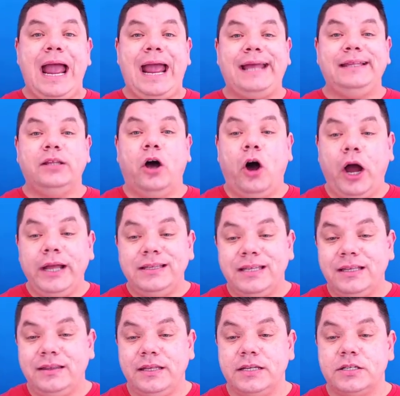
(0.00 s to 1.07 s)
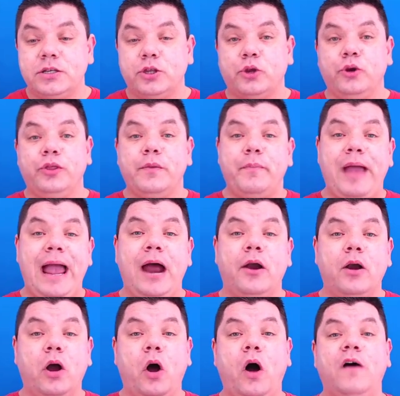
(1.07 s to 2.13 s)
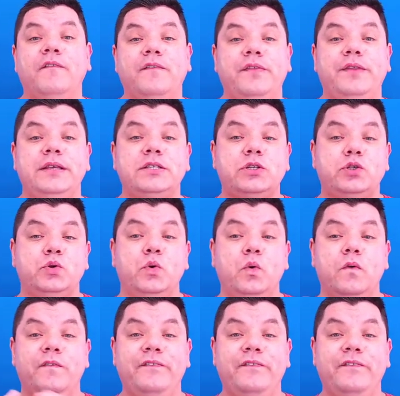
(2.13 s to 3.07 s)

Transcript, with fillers: And I did this through the power of this tool,